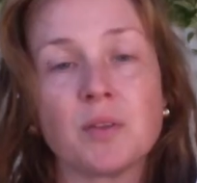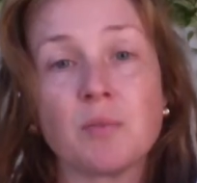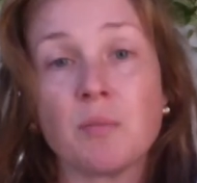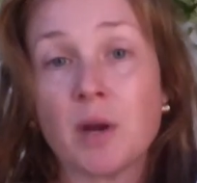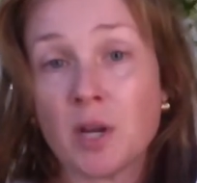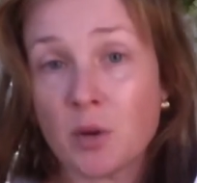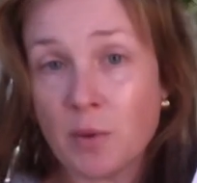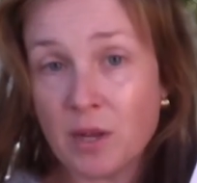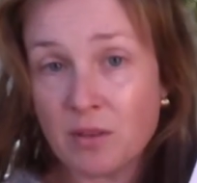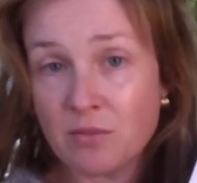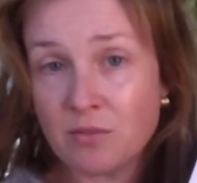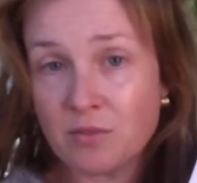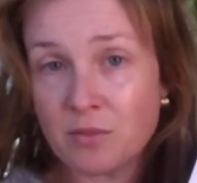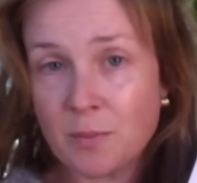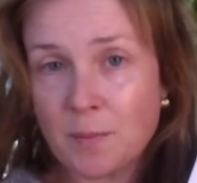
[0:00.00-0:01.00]
the
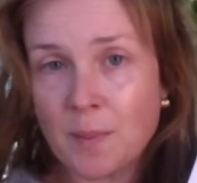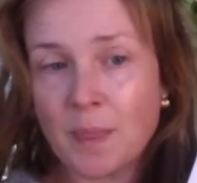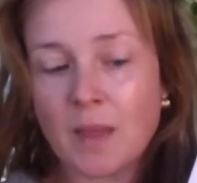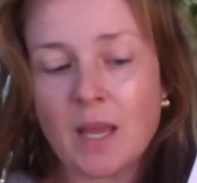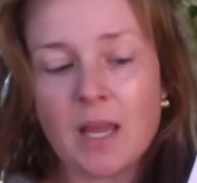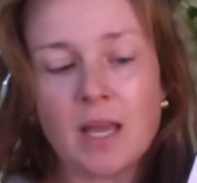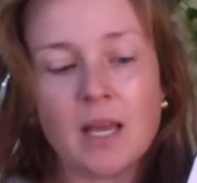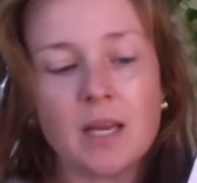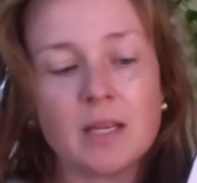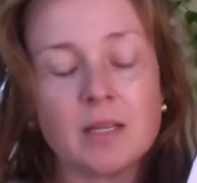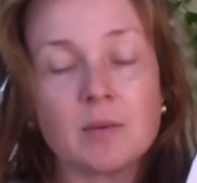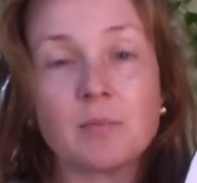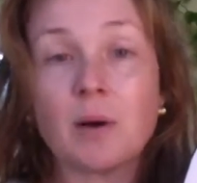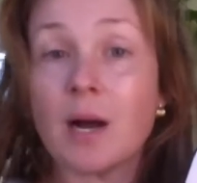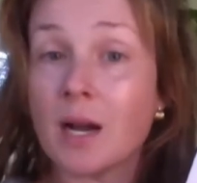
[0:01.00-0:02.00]
microwave
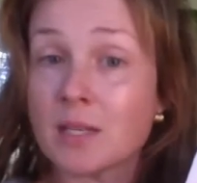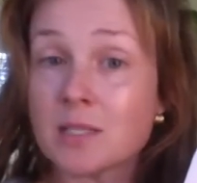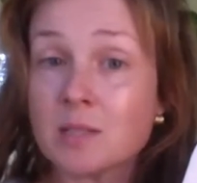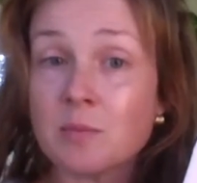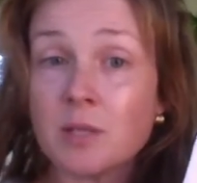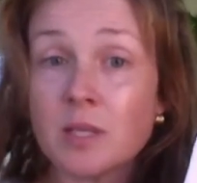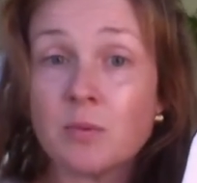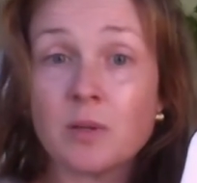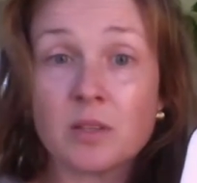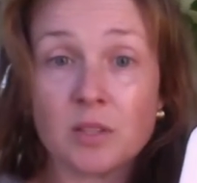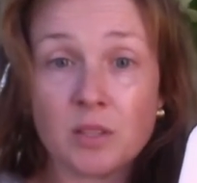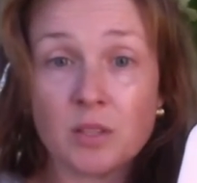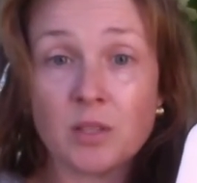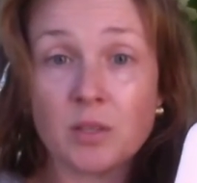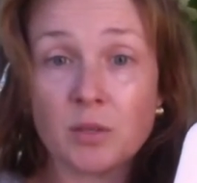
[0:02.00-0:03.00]
and possibly with
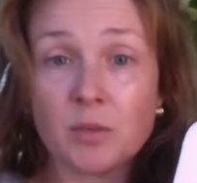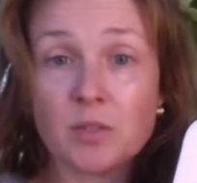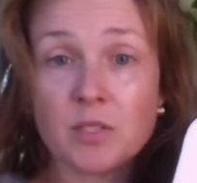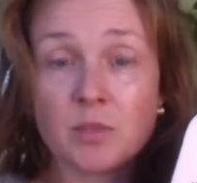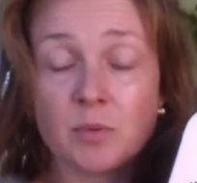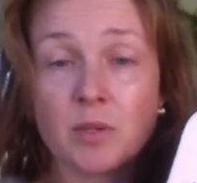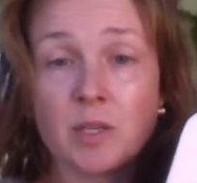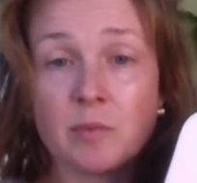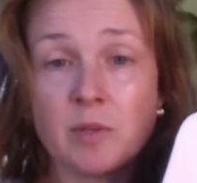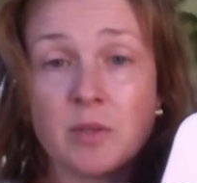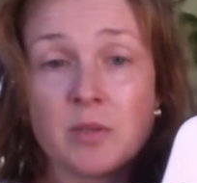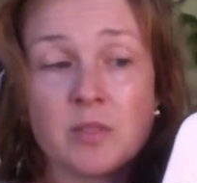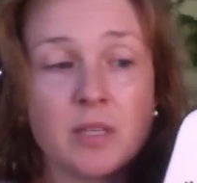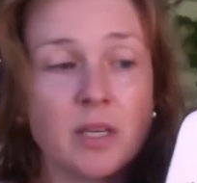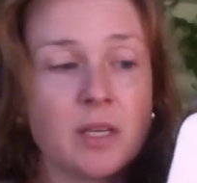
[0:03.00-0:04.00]
the glue, since we're going to be
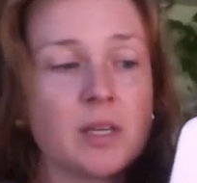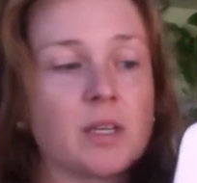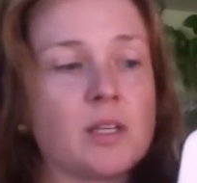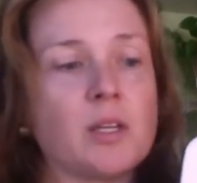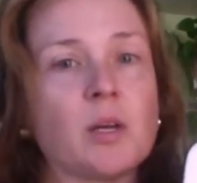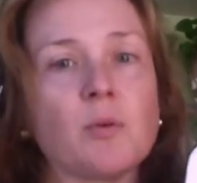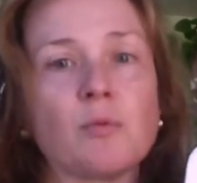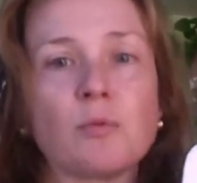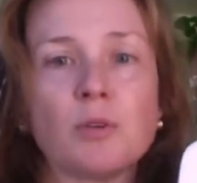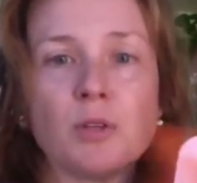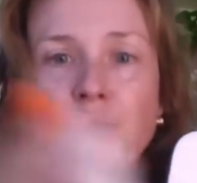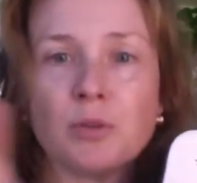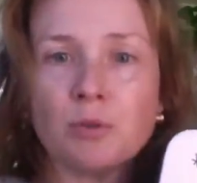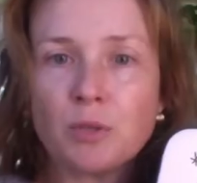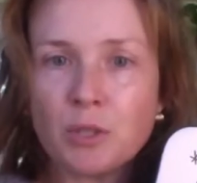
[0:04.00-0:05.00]
using,
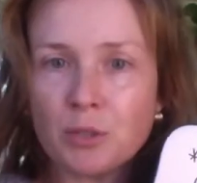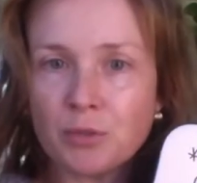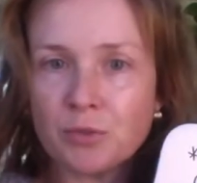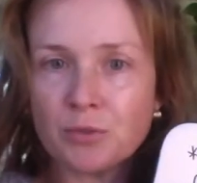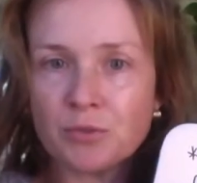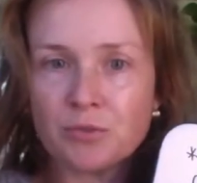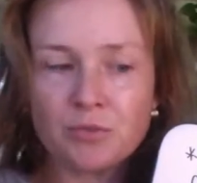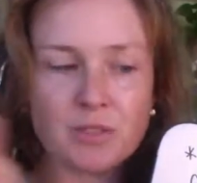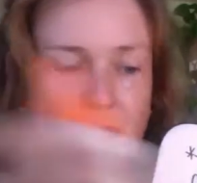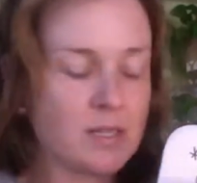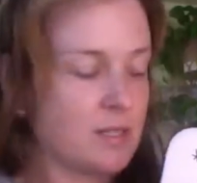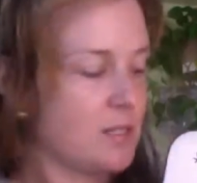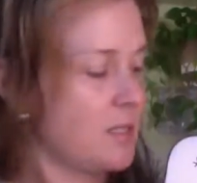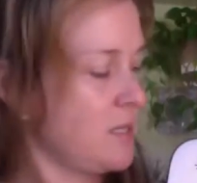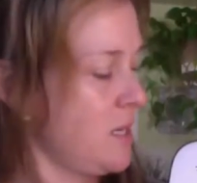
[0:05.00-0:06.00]
glue for
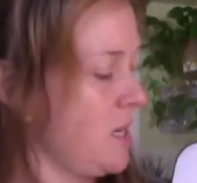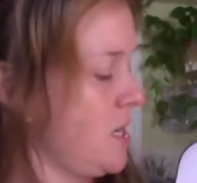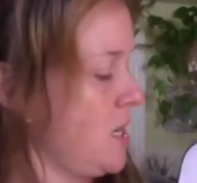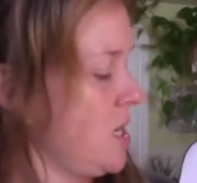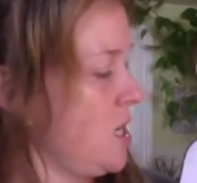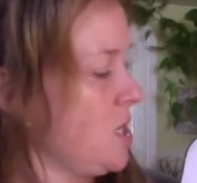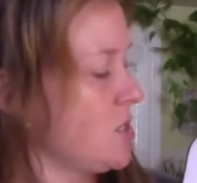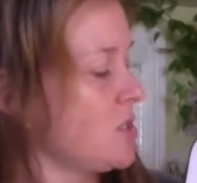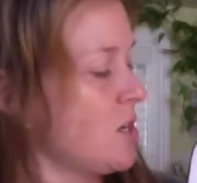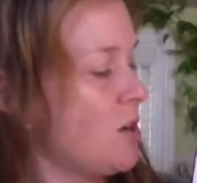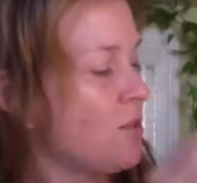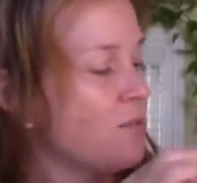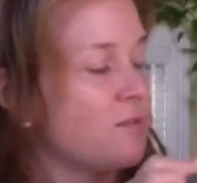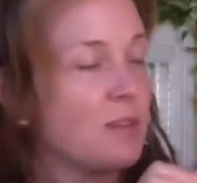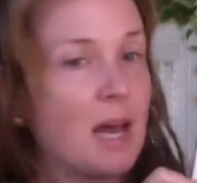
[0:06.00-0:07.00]
this.
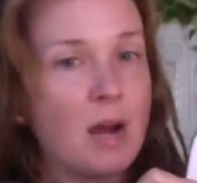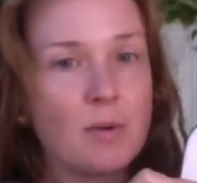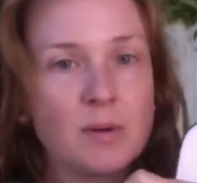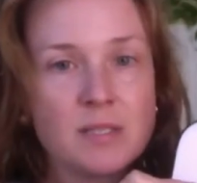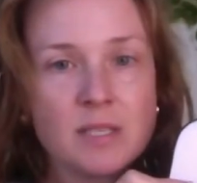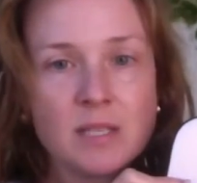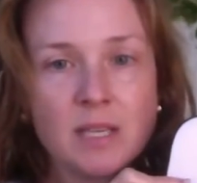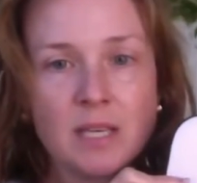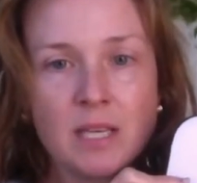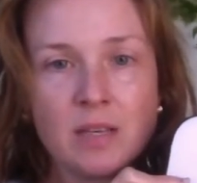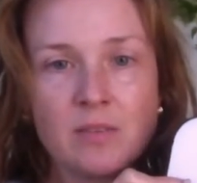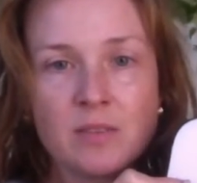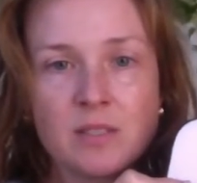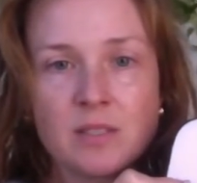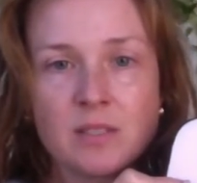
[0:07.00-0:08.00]
So flowers and
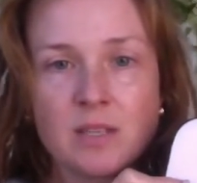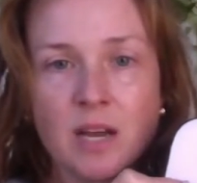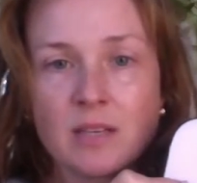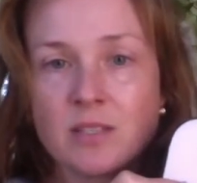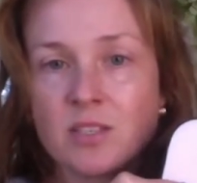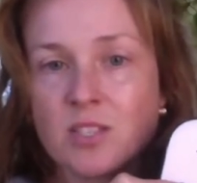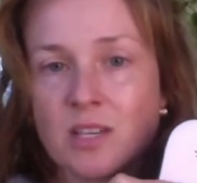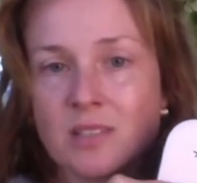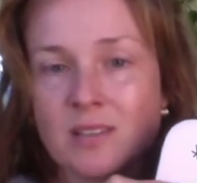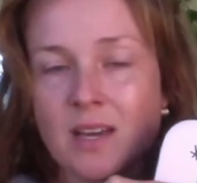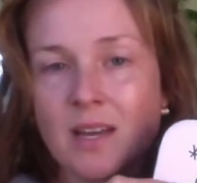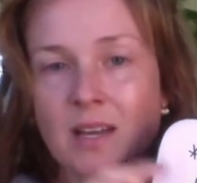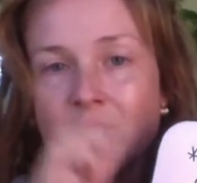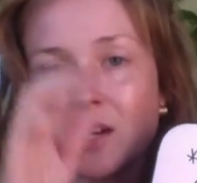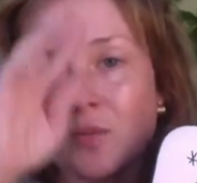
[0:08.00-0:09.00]
leaves, I suggest
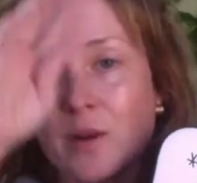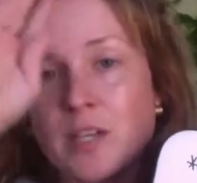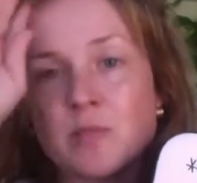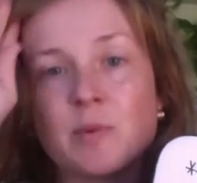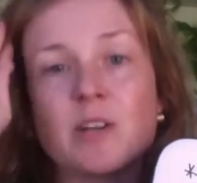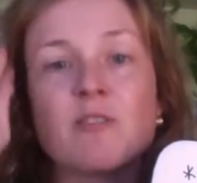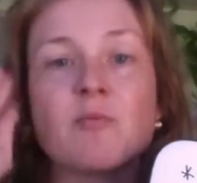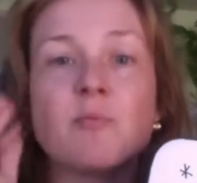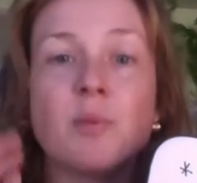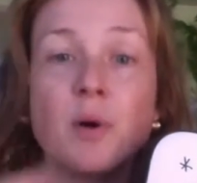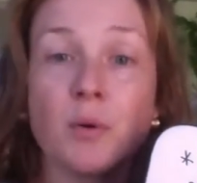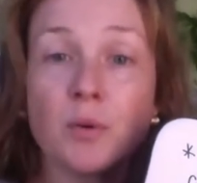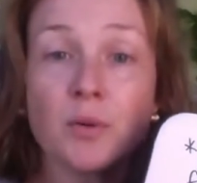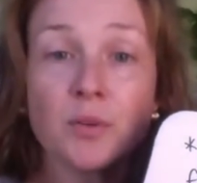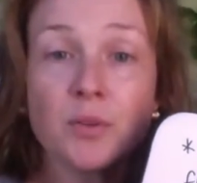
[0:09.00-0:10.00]
getting an arrangement of
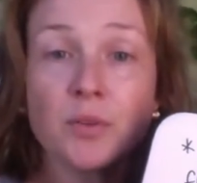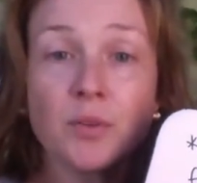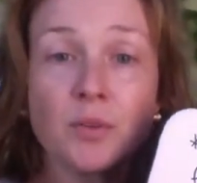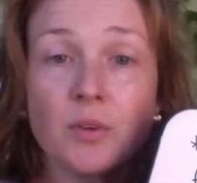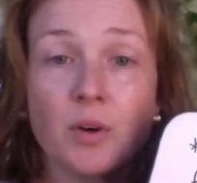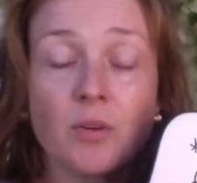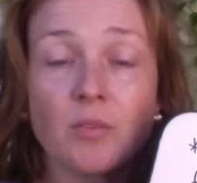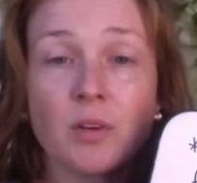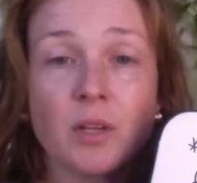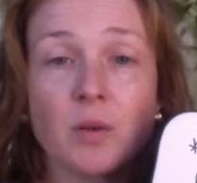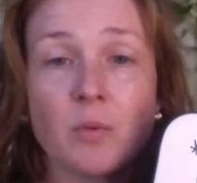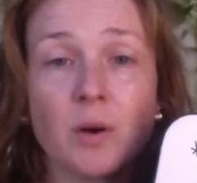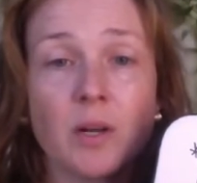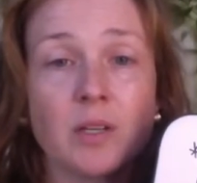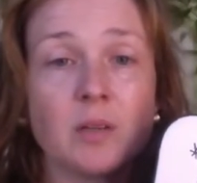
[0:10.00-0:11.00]
both. You don't
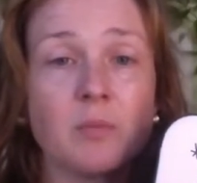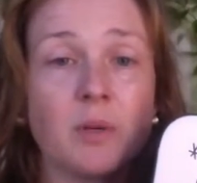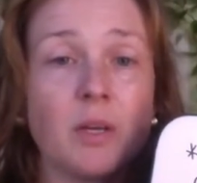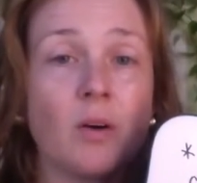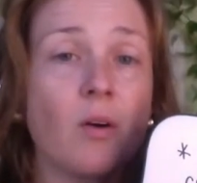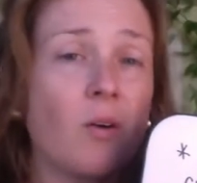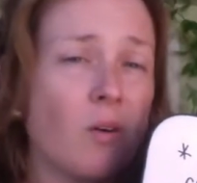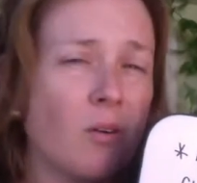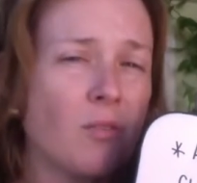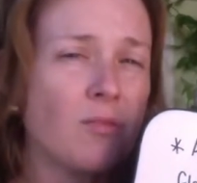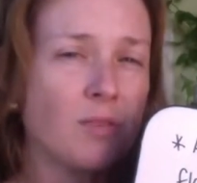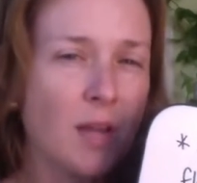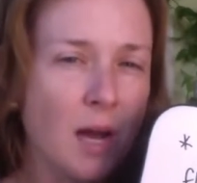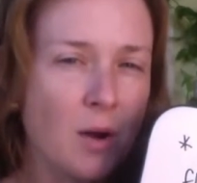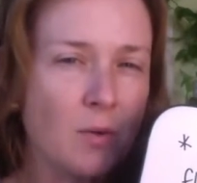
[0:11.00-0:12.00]
really want it to be all
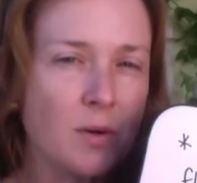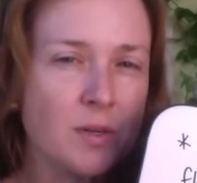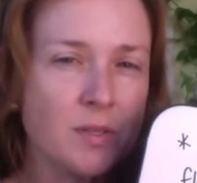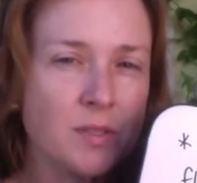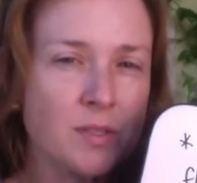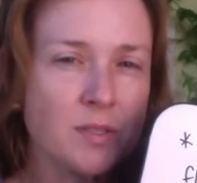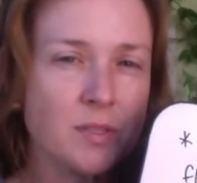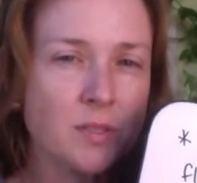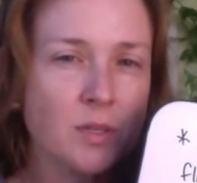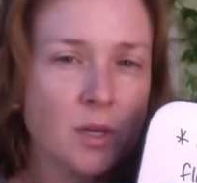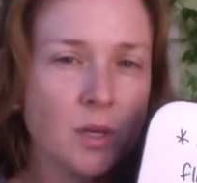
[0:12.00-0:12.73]
flowers.